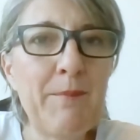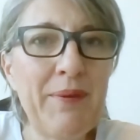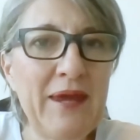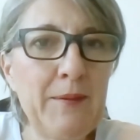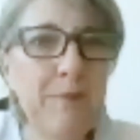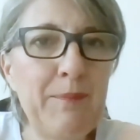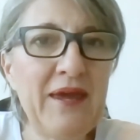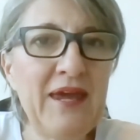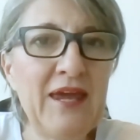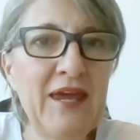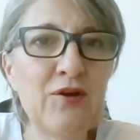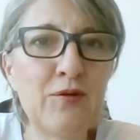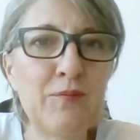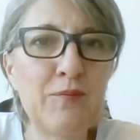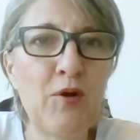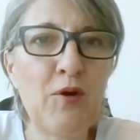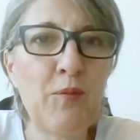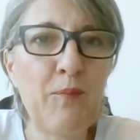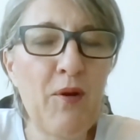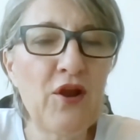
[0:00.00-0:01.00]
PP
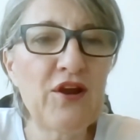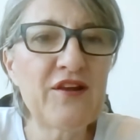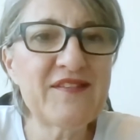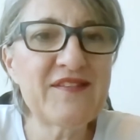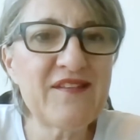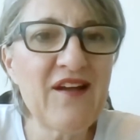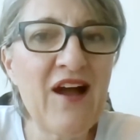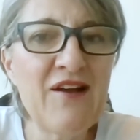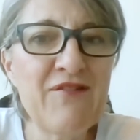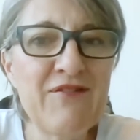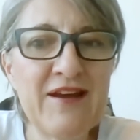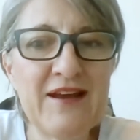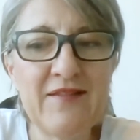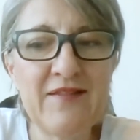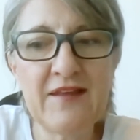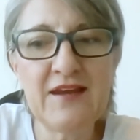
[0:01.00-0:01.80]
or polystyrene.